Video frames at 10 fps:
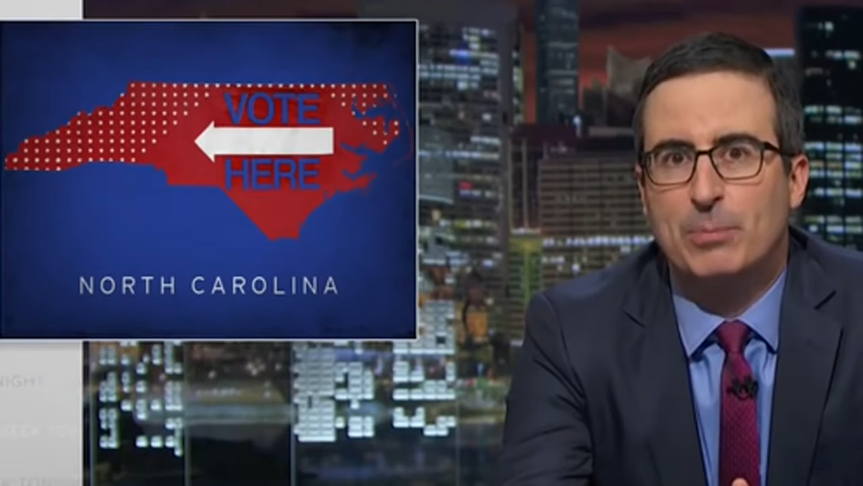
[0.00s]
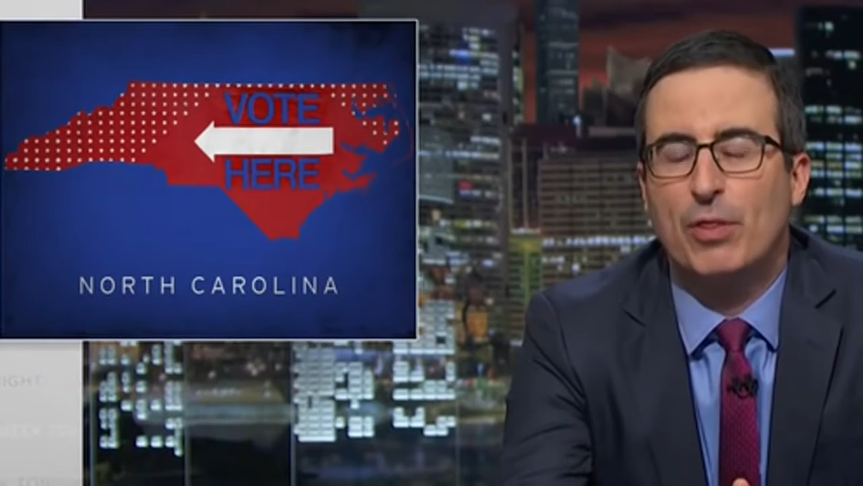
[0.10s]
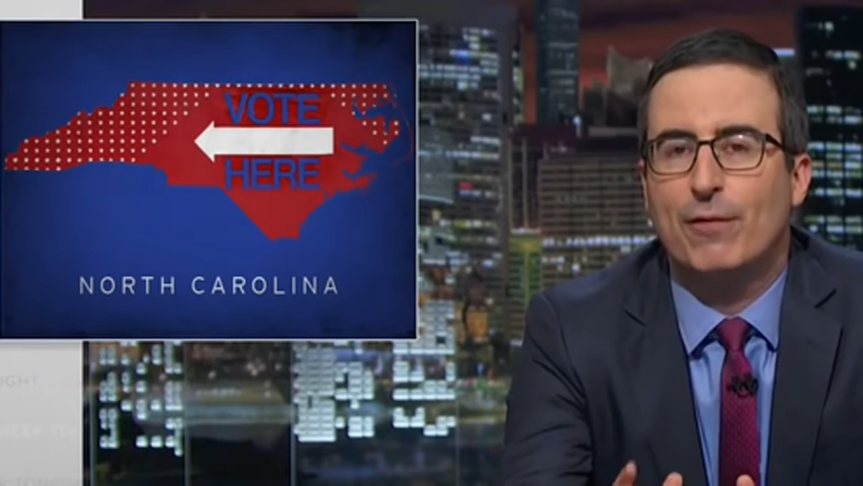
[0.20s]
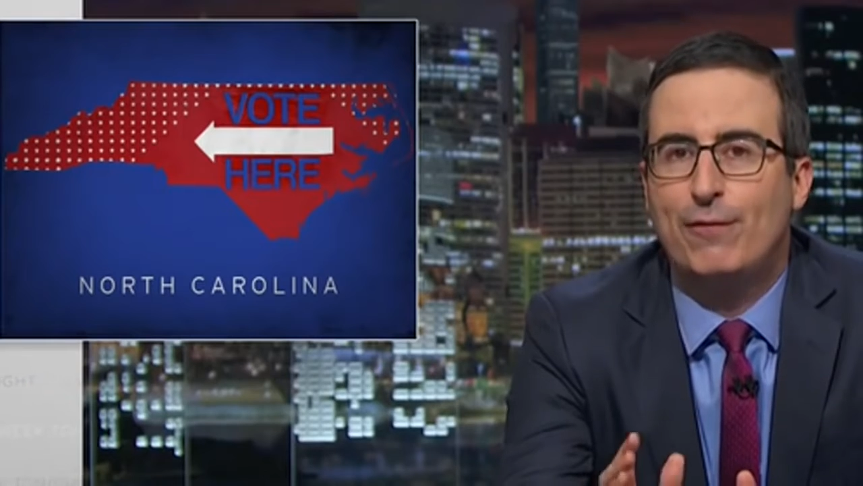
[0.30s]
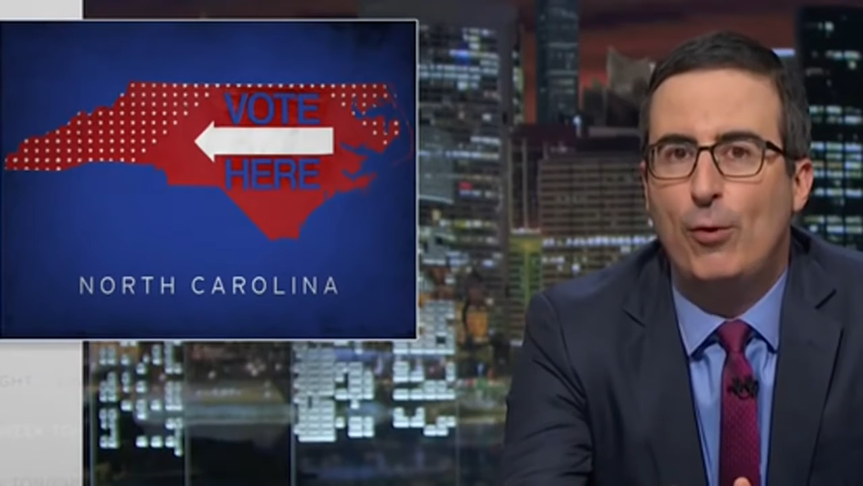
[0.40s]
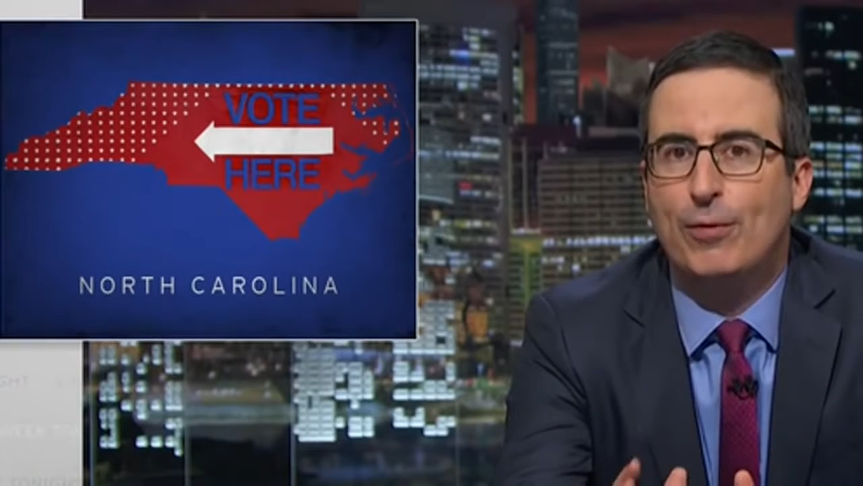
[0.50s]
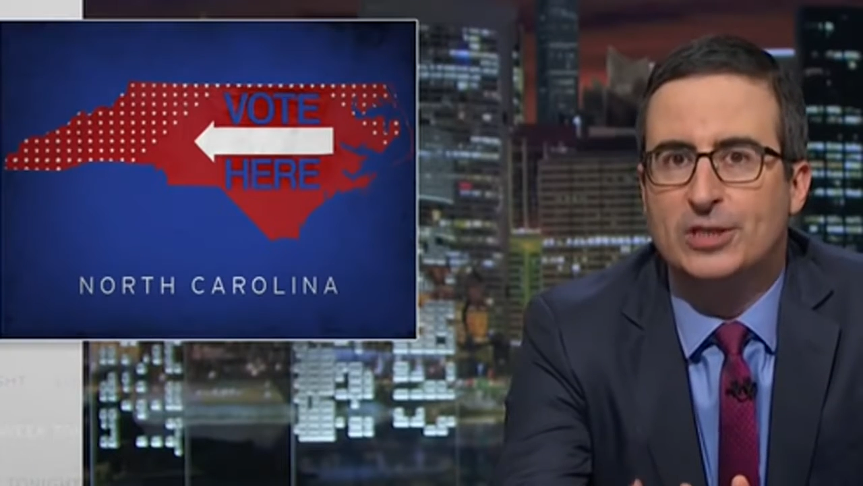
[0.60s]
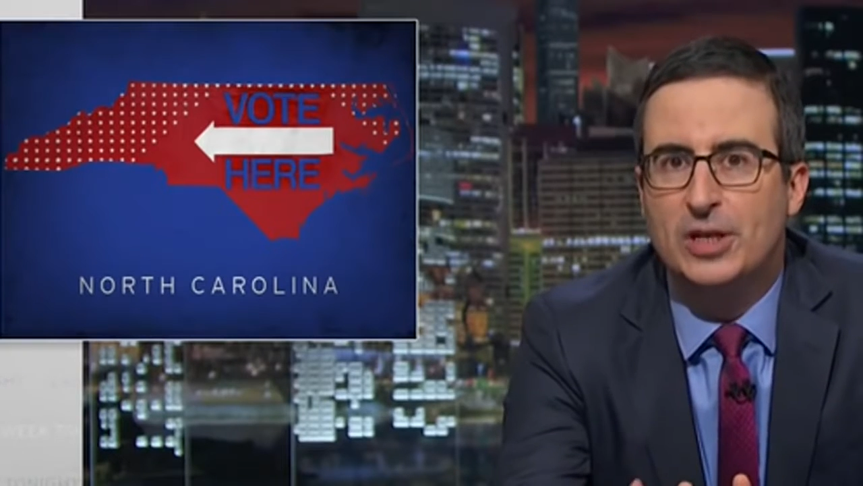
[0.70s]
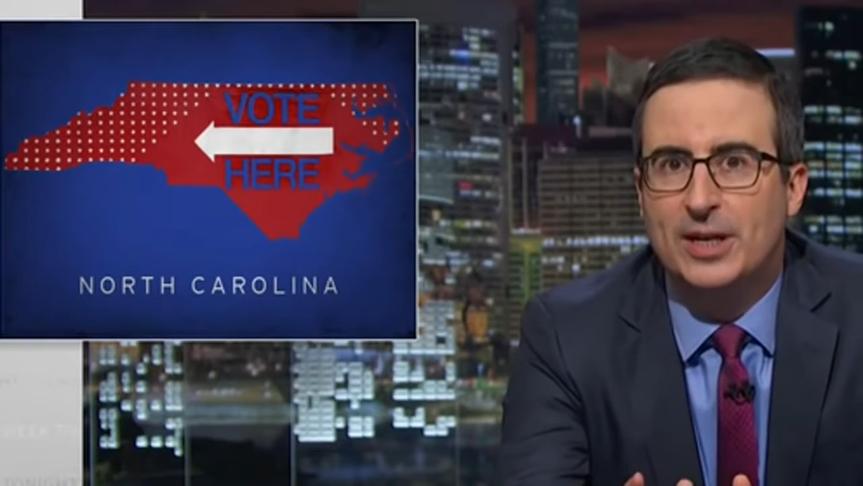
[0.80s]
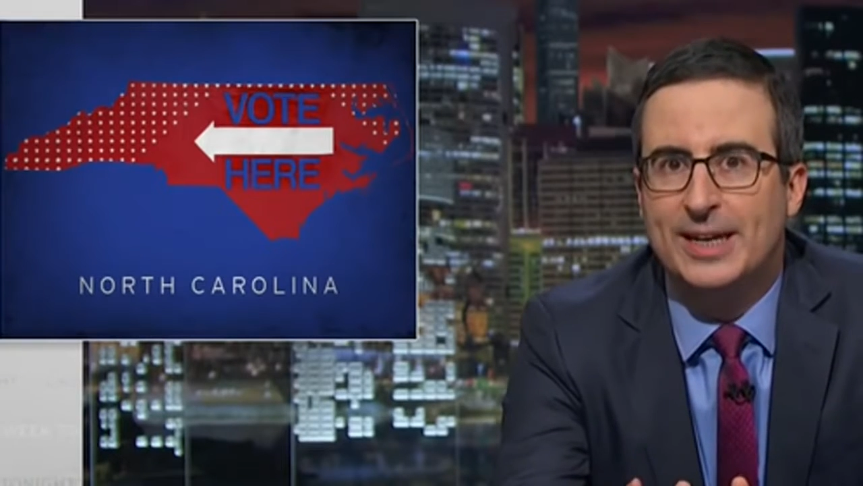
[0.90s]
but the Fourth
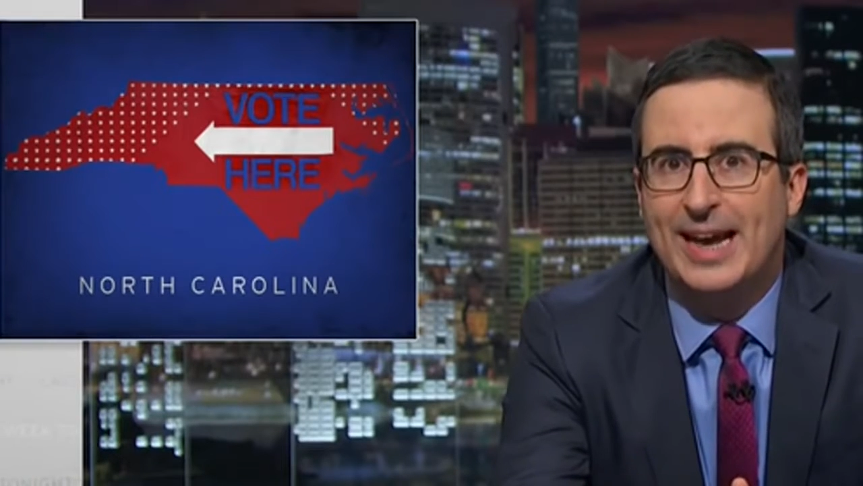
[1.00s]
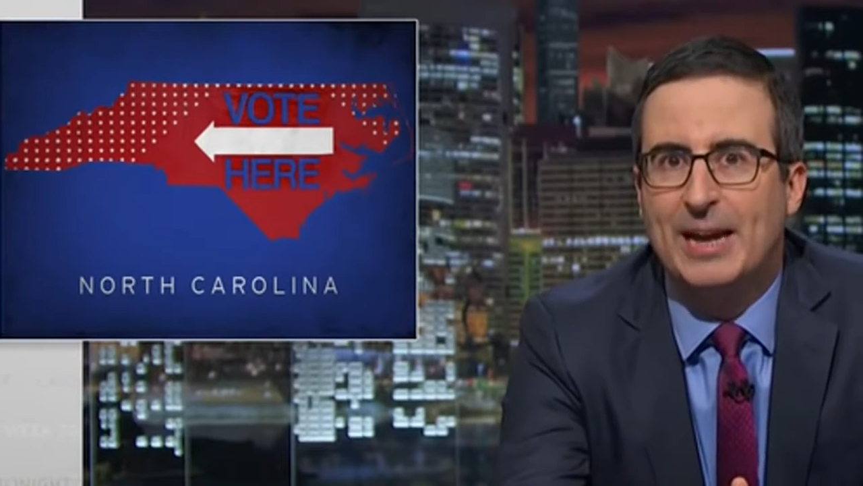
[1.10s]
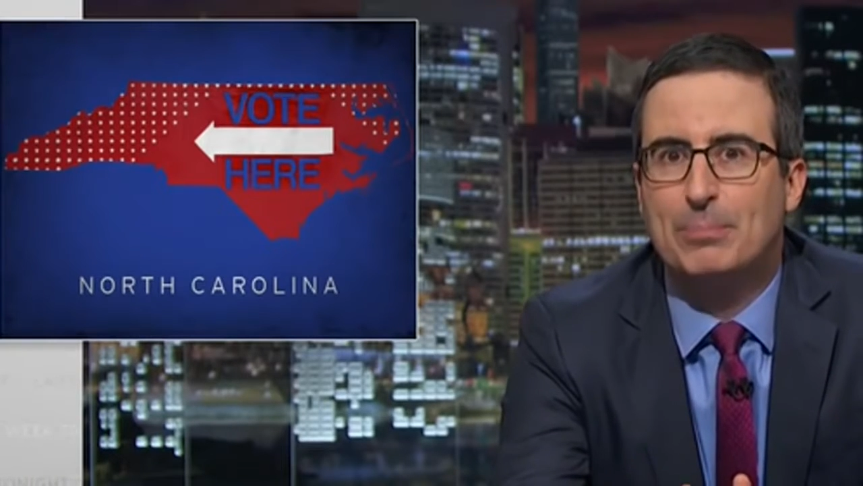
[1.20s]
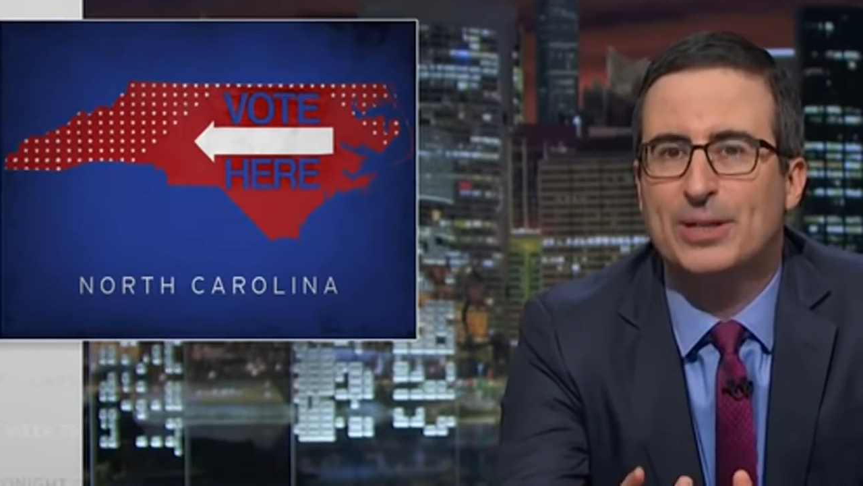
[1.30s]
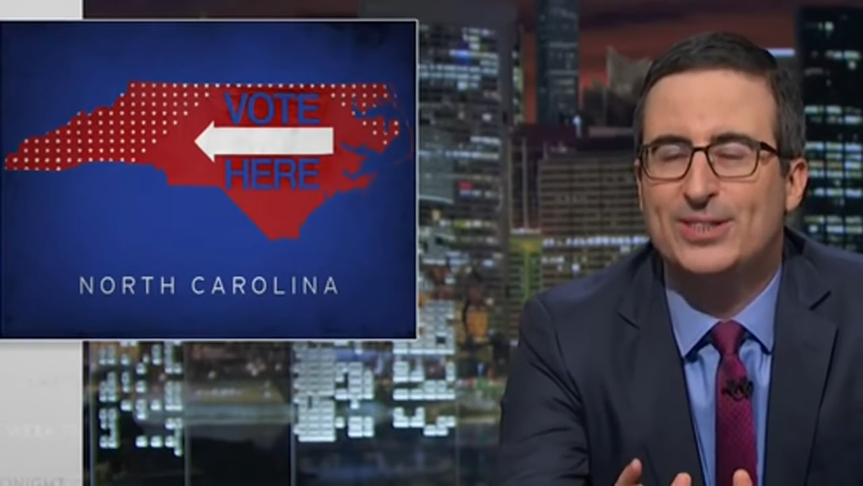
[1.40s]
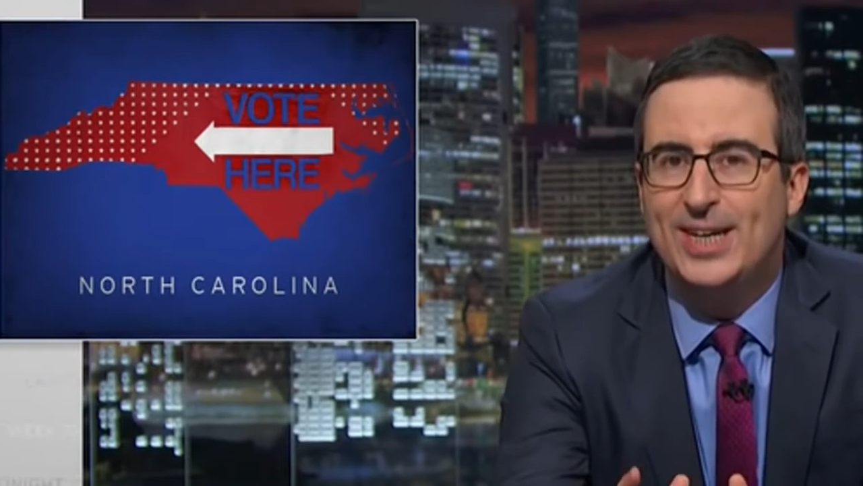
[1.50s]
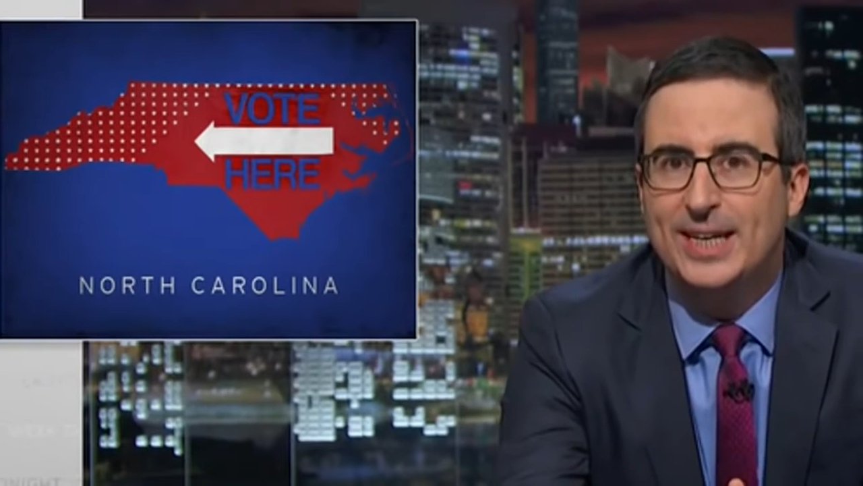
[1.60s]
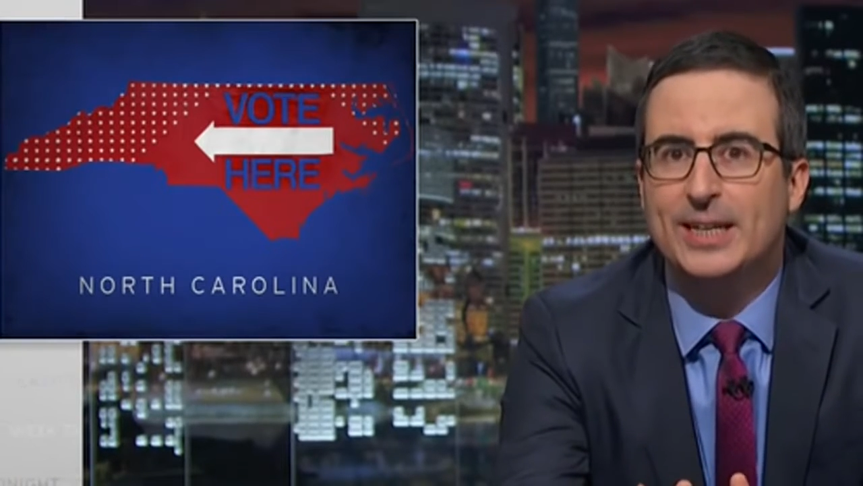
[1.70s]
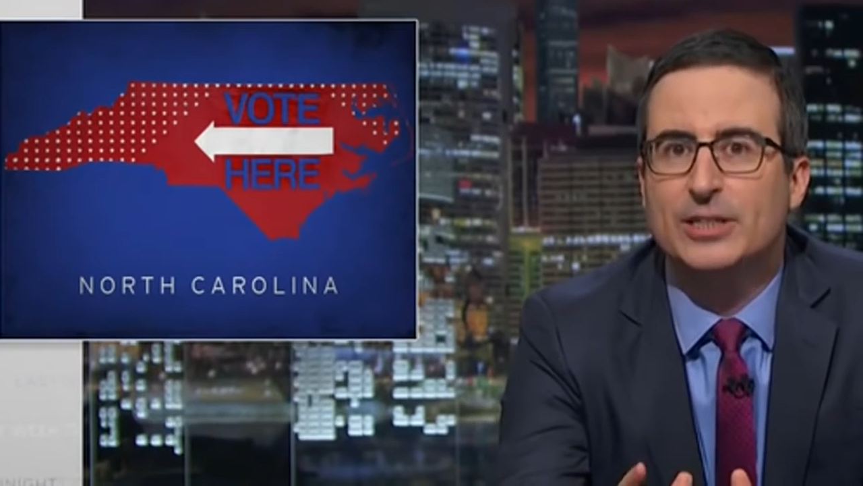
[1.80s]
Circuit had particularly